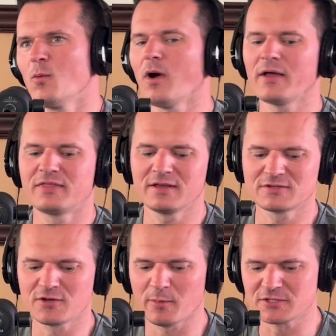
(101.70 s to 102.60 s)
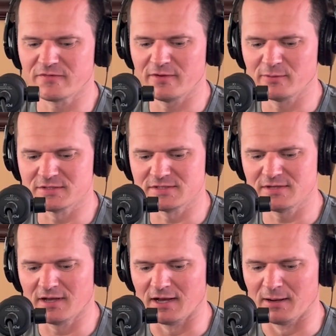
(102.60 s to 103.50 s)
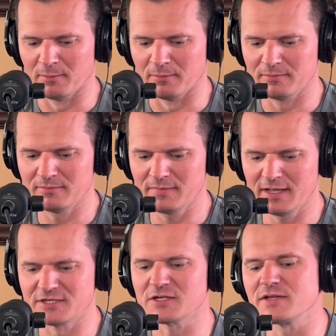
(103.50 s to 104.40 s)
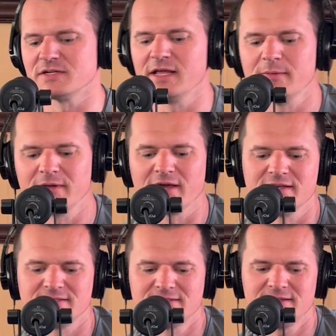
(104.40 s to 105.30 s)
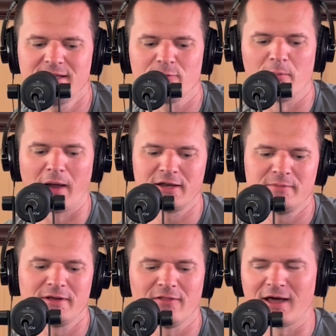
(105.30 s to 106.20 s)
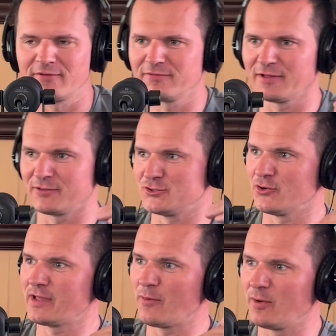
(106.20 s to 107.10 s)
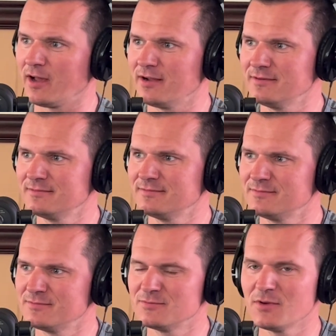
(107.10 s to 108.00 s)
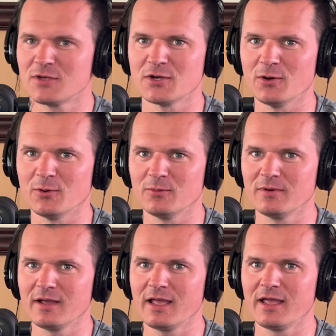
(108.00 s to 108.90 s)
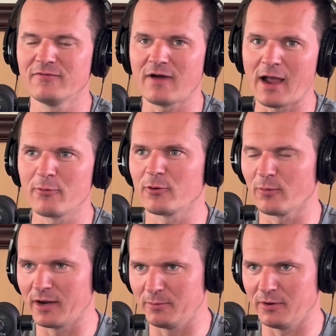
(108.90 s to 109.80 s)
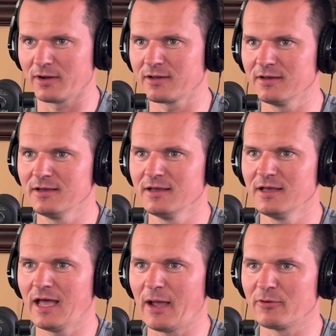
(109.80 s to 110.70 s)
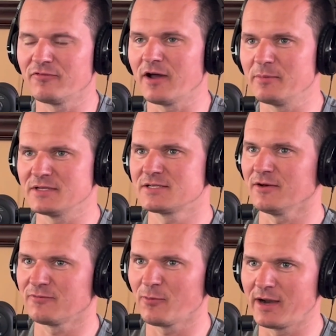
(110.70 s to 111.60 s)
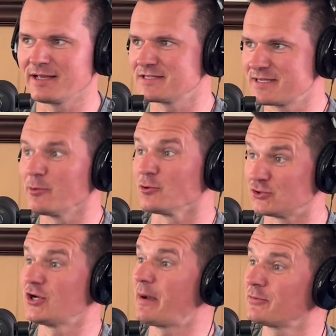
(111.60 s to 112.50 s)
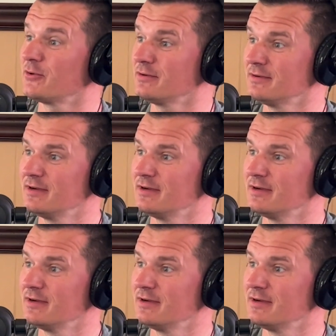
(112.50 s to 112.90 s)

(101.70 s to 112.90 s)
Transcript: Well, I think so much of it was, it just resonated because it reminded me a lot of like the journey I went on. Mm-hmm. So if I were to write a book, I would find myself writing a similar chapter.